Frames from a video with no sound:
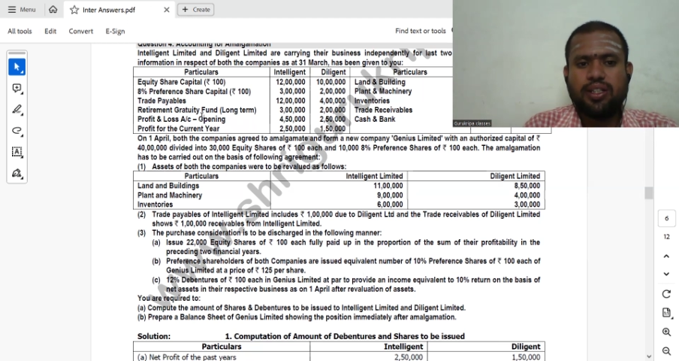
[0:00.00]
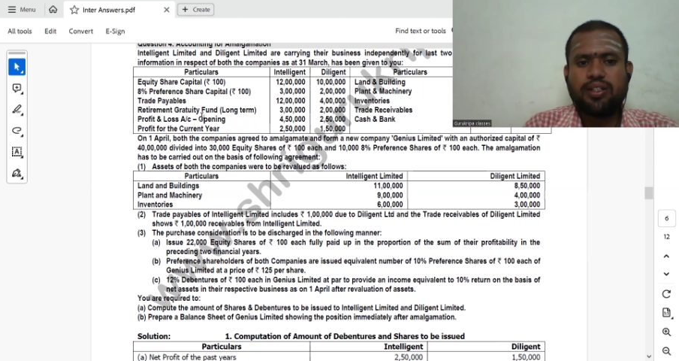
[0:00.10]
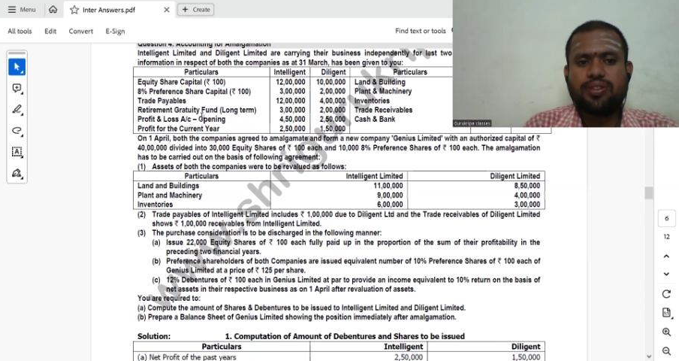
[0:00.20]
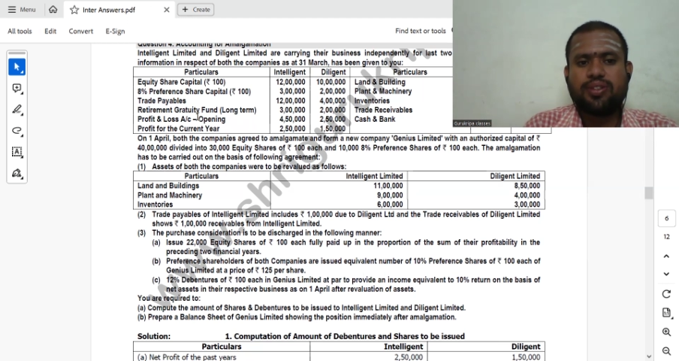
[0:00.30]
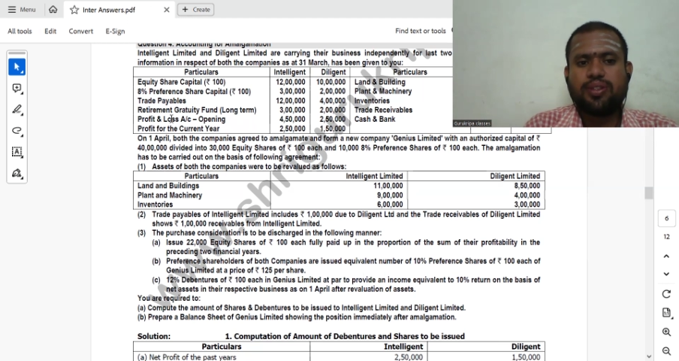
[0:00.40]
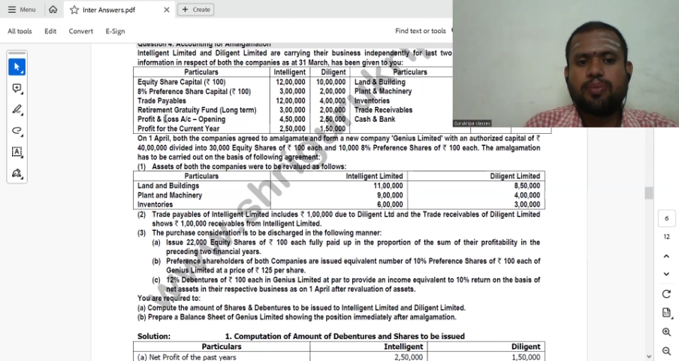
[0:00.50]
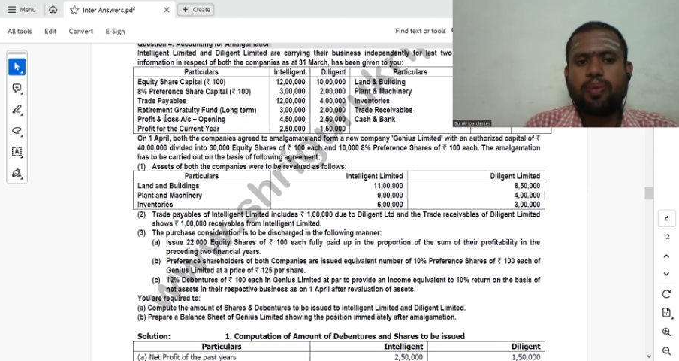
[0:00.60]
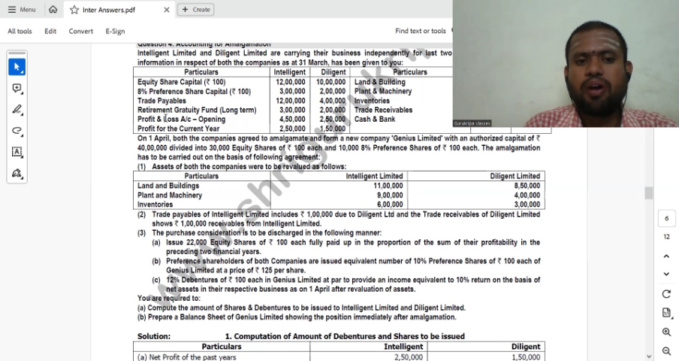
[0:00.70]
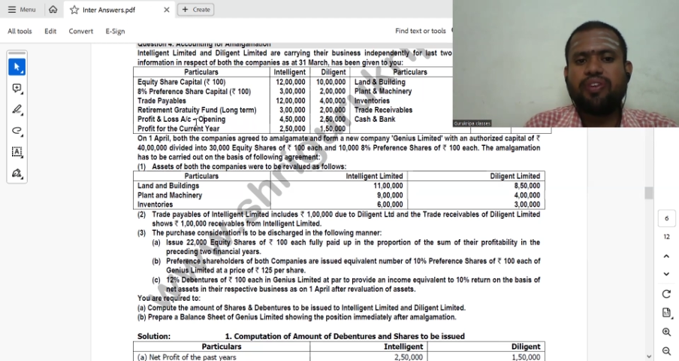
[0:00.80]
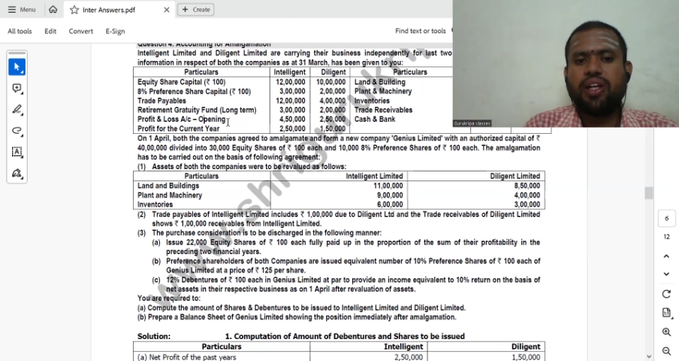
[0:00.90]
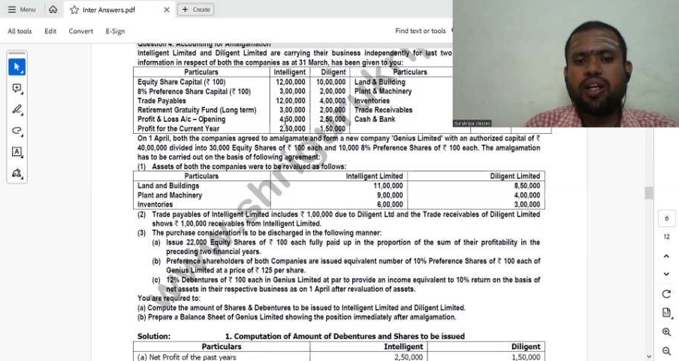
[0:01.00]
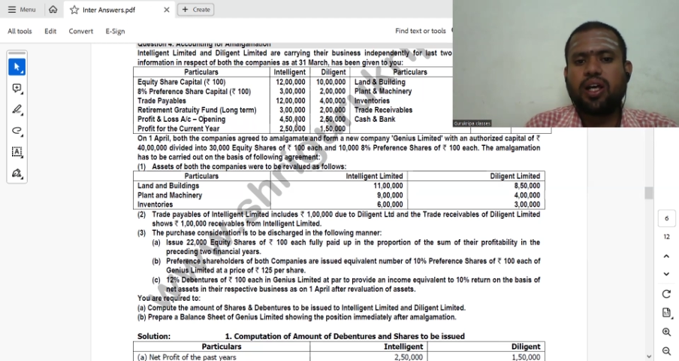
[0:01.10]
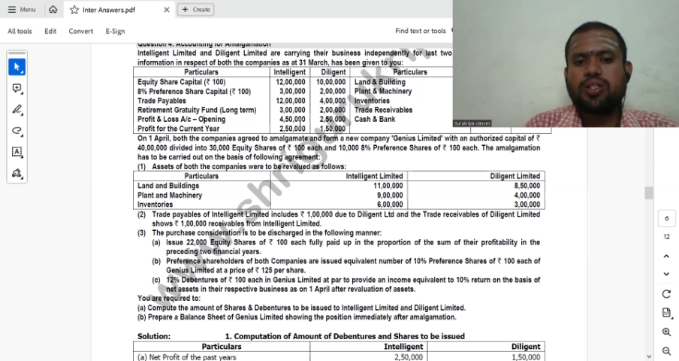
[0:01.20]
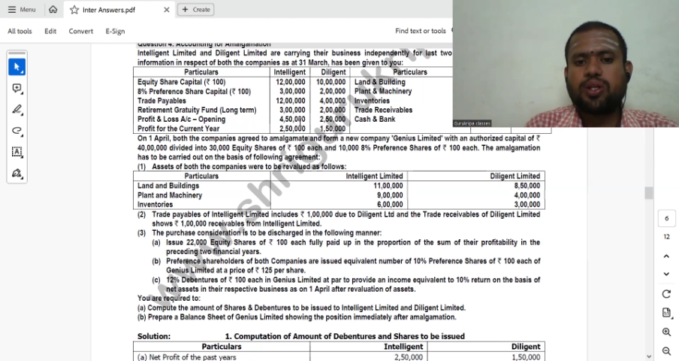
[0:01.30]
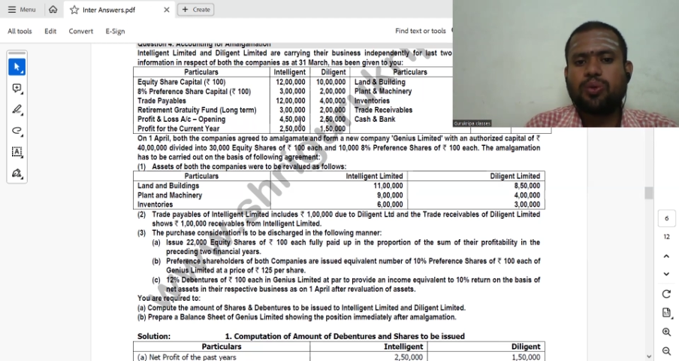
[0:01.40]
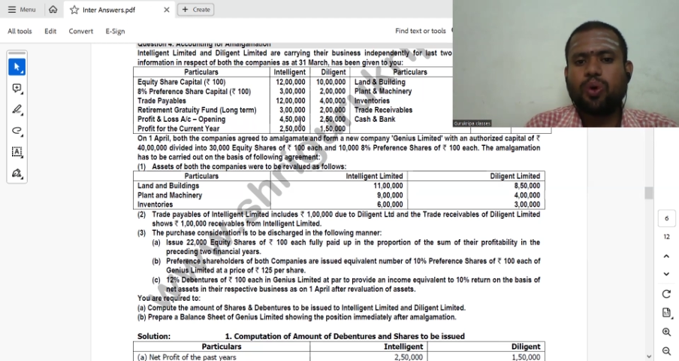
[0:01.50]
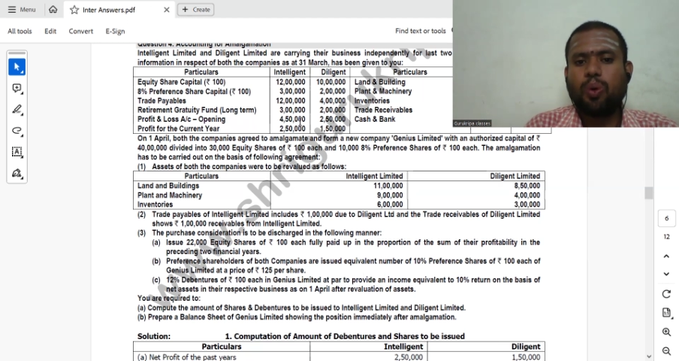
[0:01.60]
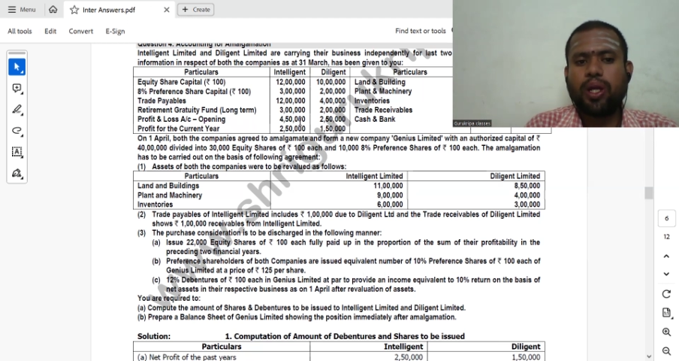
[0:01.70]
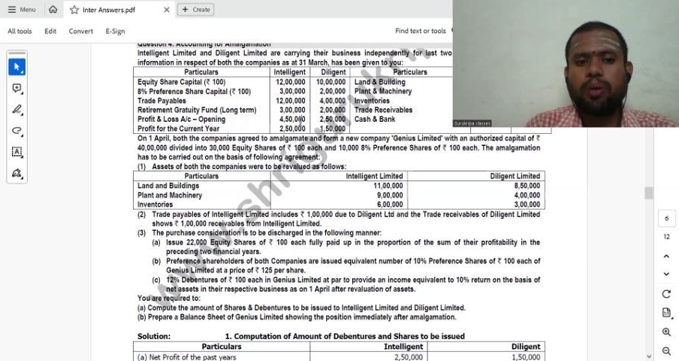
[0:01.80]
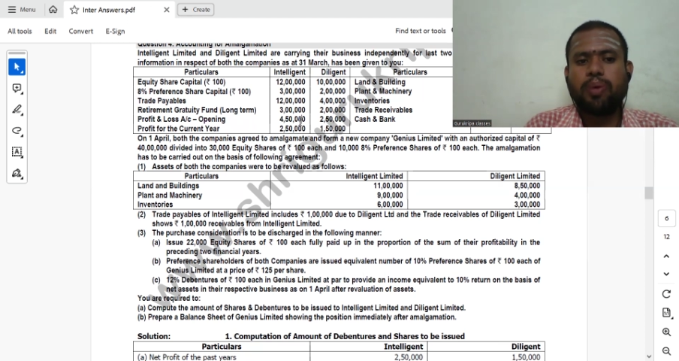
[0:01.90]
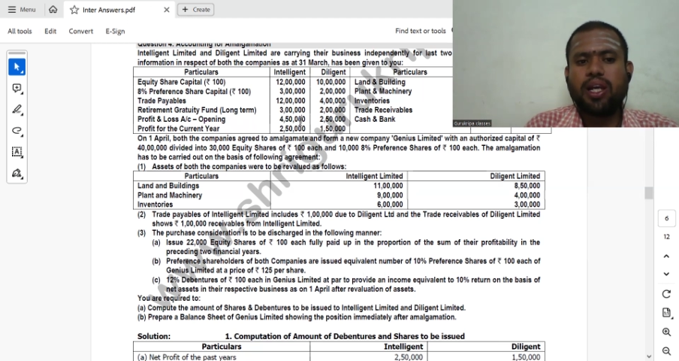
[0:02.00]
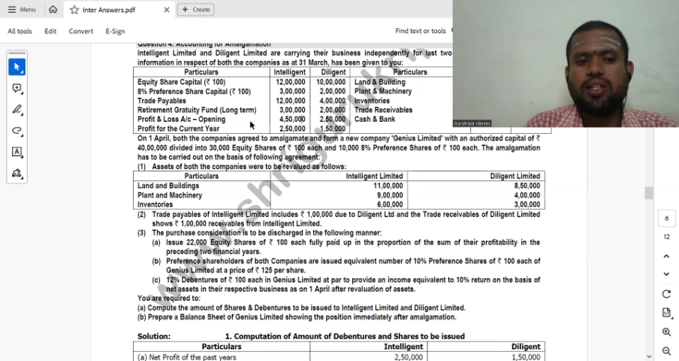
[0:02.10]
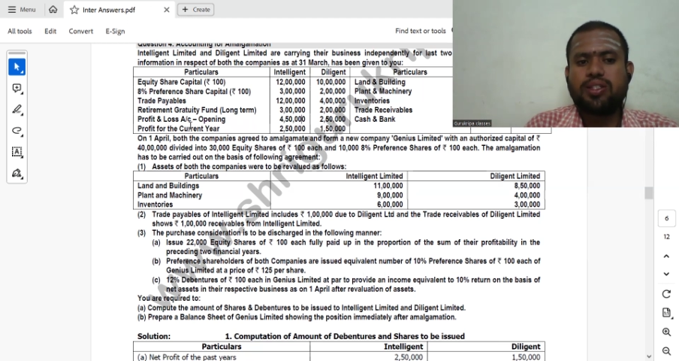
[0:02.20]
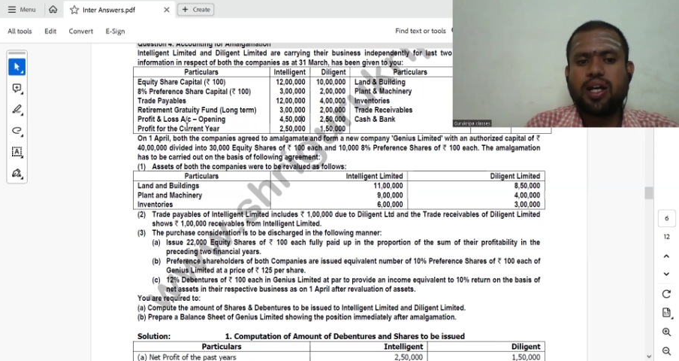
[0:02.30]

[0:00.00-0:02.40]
This profit and loss account opening balance